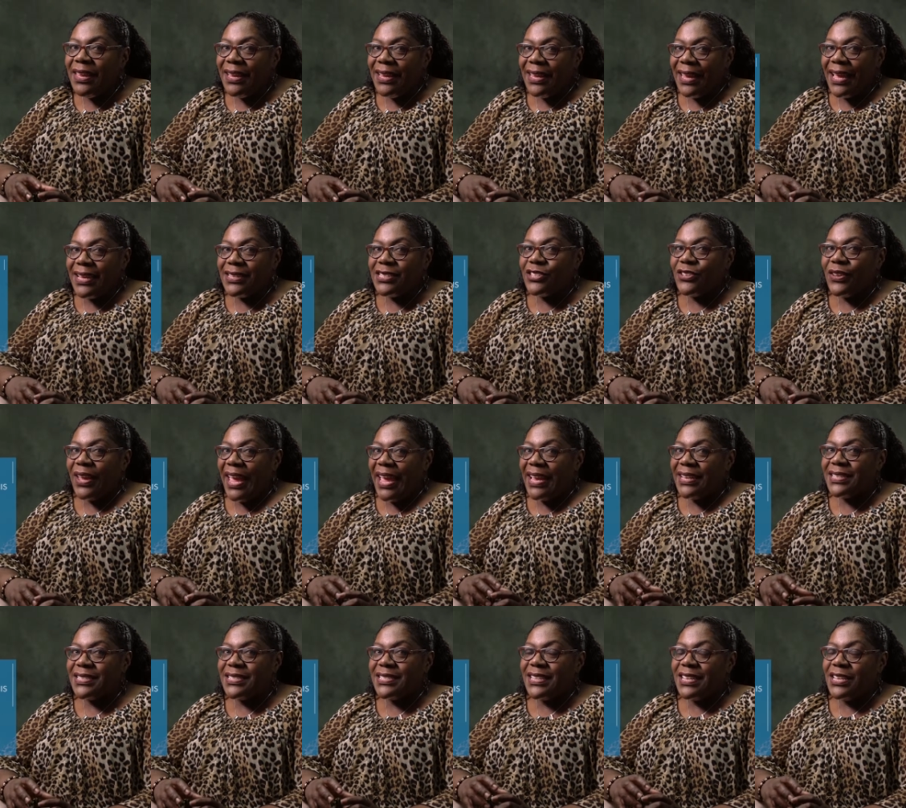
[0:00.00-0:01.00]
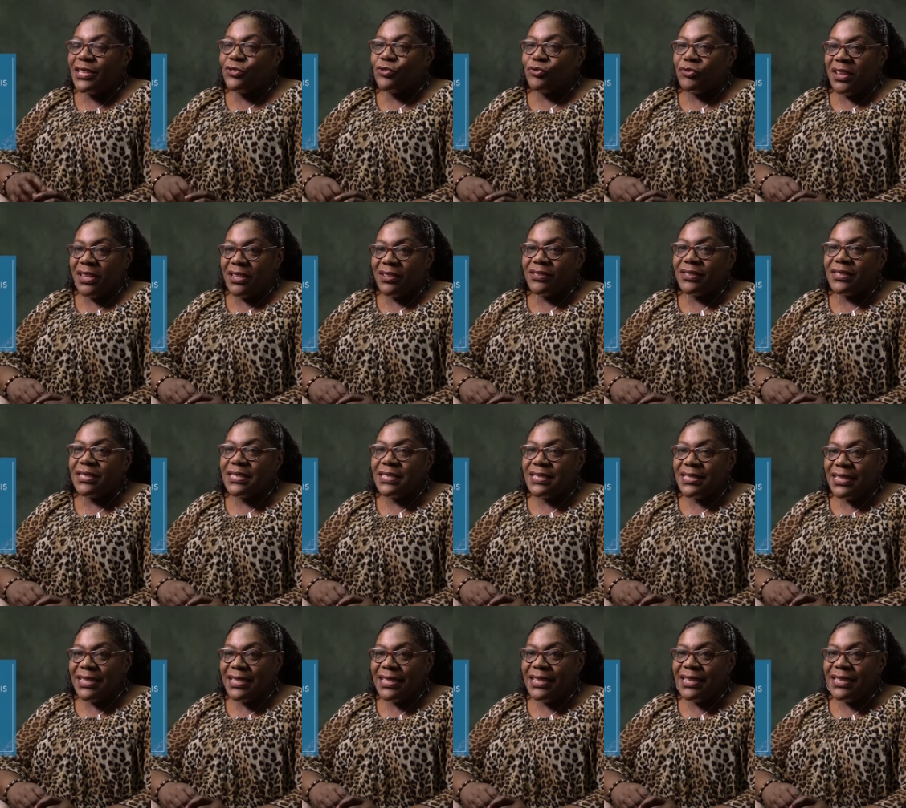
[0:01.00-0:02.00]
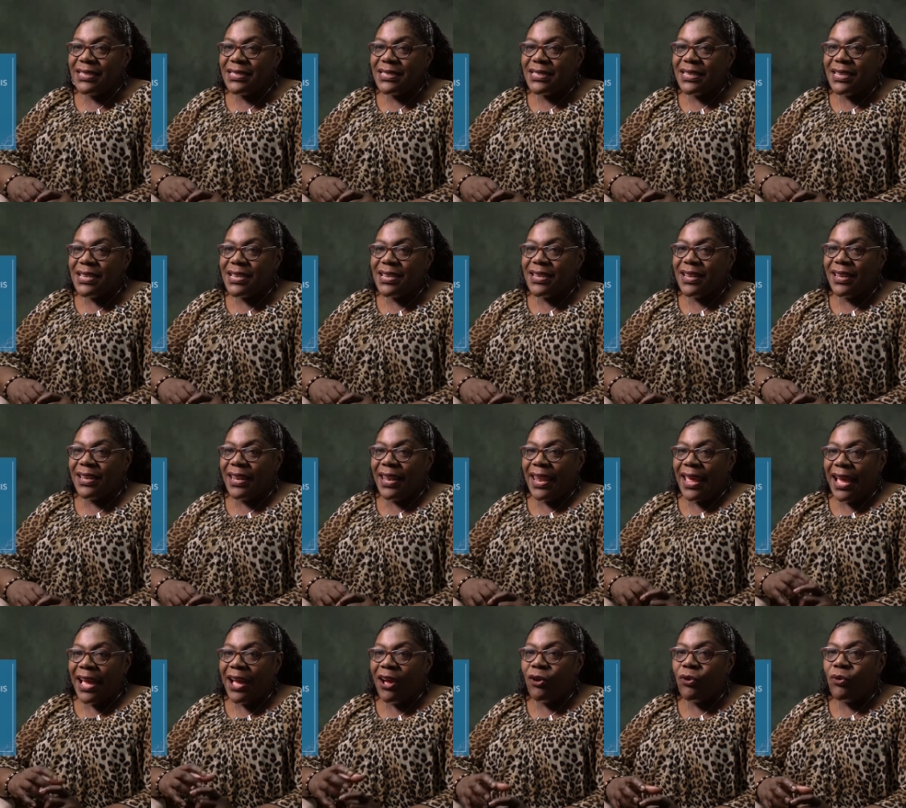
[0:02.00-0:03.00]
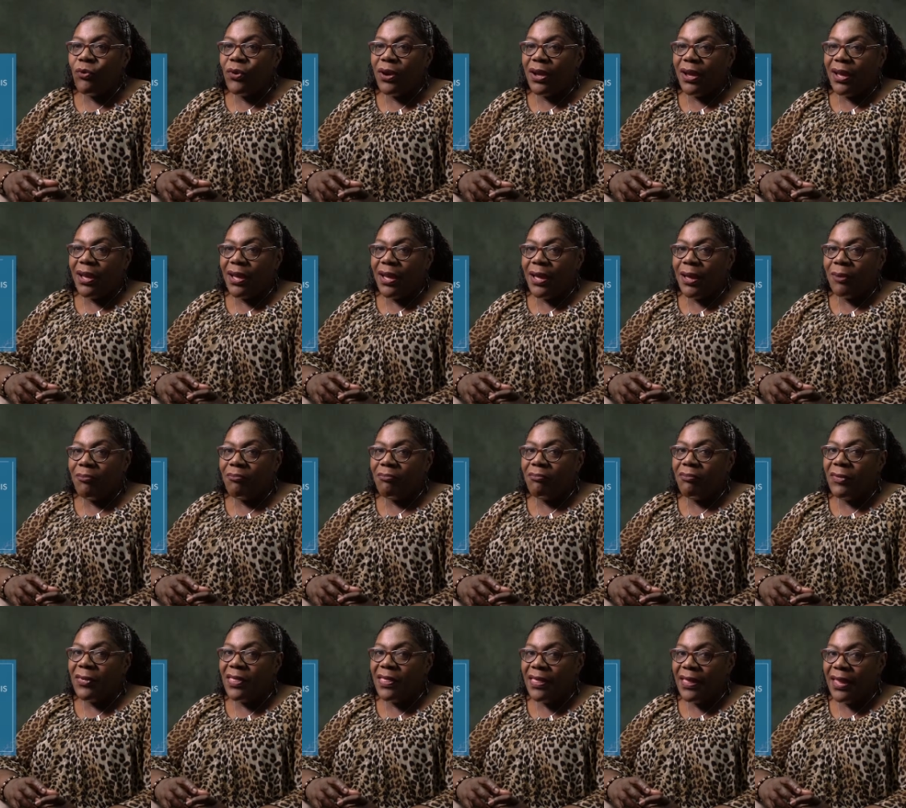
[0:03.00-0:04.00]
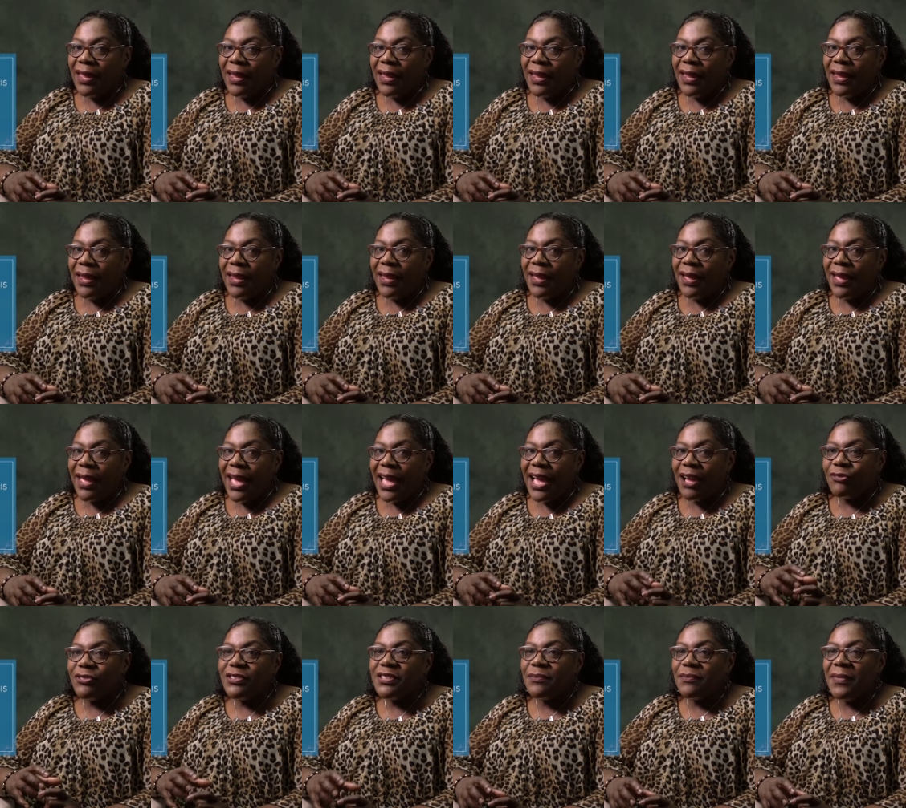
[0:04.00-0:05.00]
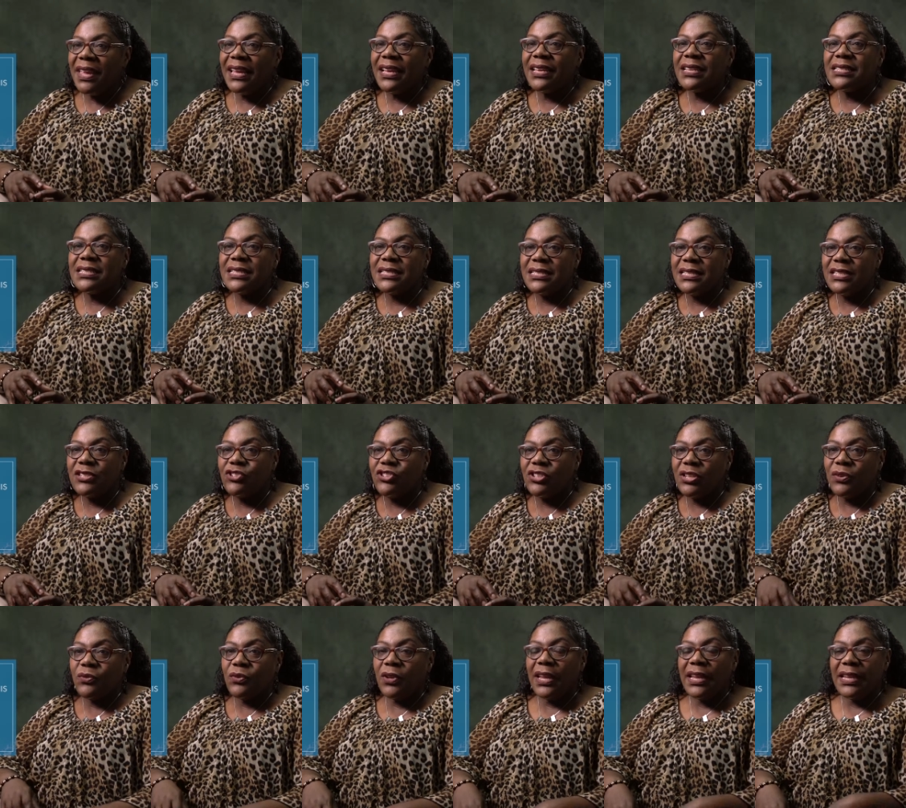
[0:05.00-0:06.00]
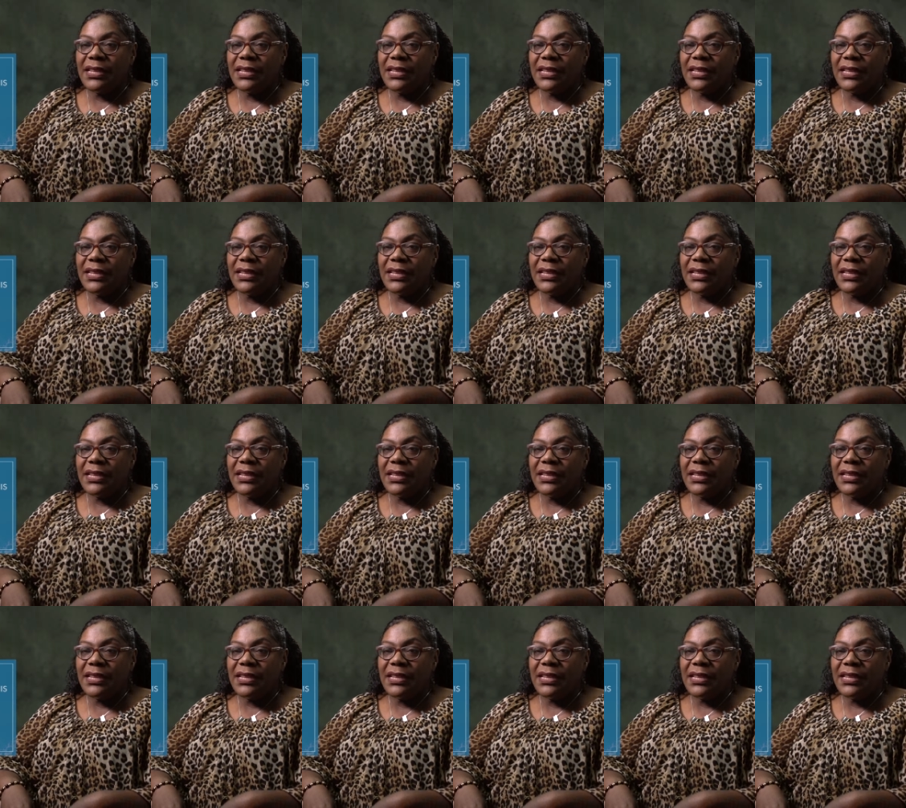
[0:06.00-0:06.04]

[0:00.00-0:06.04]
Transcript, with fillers: they get to end stage renal disease, now um, they have to make a decision.